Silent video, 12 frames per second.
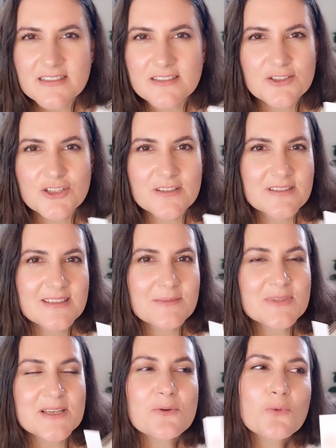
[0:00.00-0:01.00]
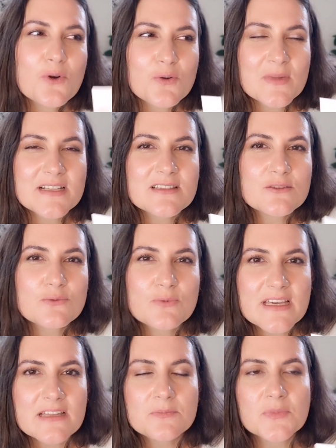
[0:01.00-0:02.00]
something warm and sweet,